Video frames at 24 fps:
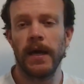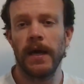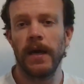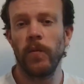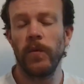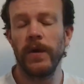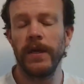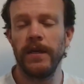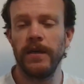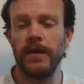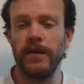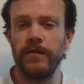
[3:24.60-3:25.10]
We
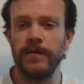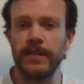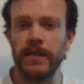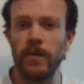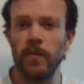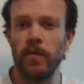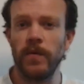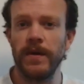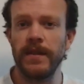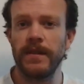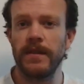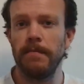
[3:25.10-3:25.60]
use it
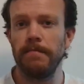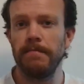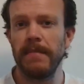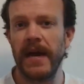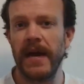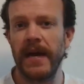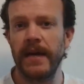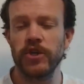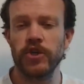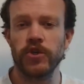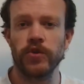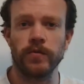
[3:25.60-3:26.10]
with the
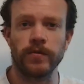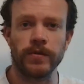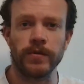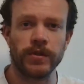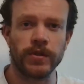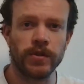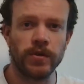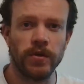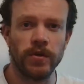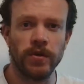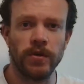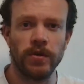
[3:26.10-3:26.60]
match or
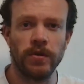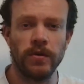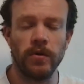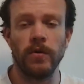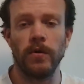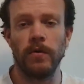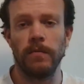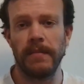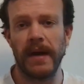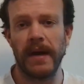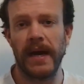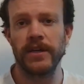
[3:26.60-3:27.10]
score,
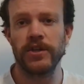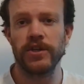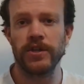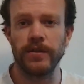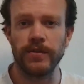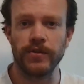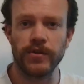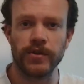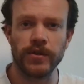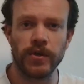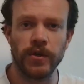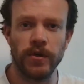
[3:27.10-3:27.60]
or match and
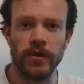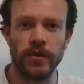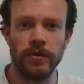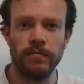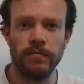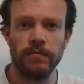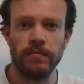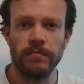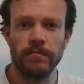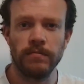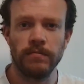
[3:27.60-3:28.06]
score.